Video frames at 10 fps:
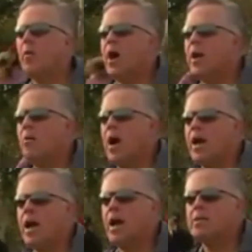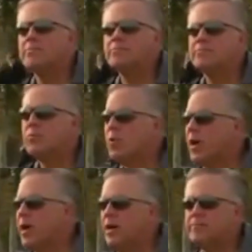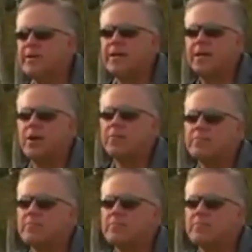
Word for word: water, water! Water! Thank you so